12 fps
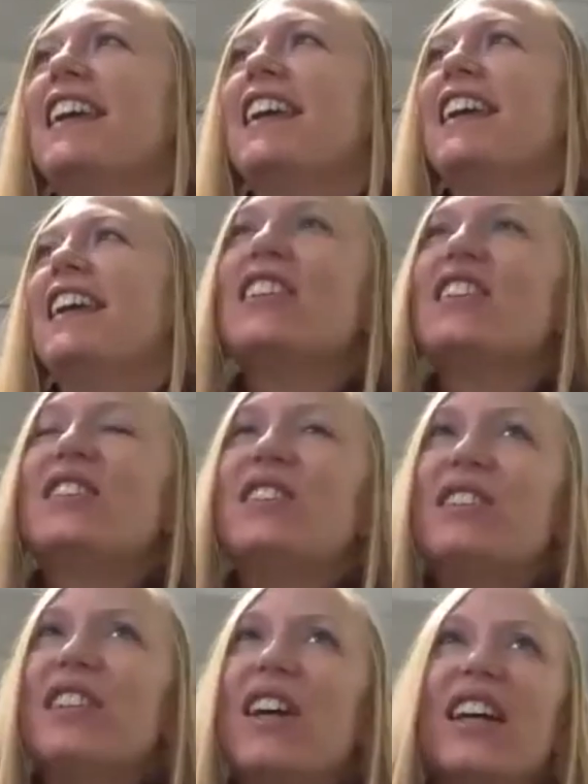it
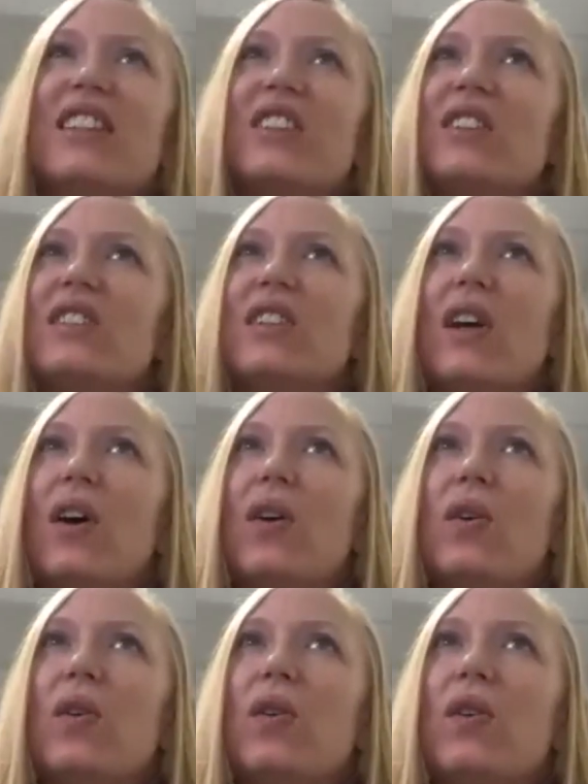is. It's
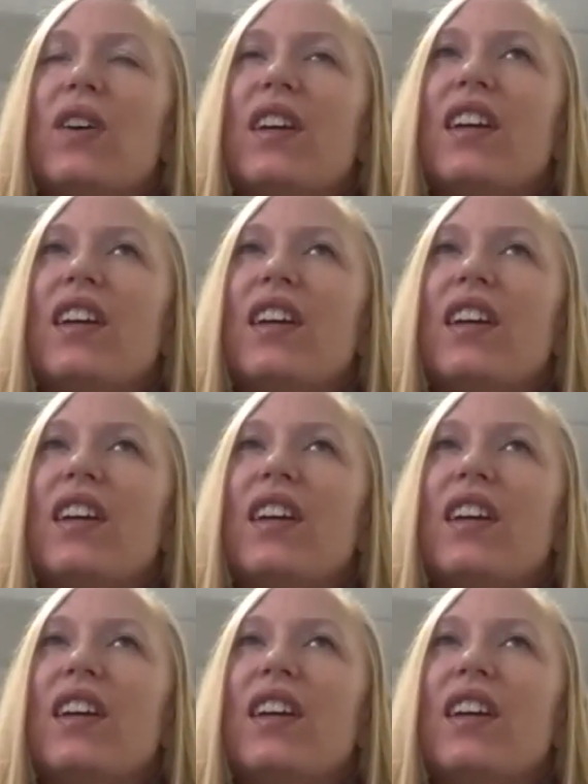so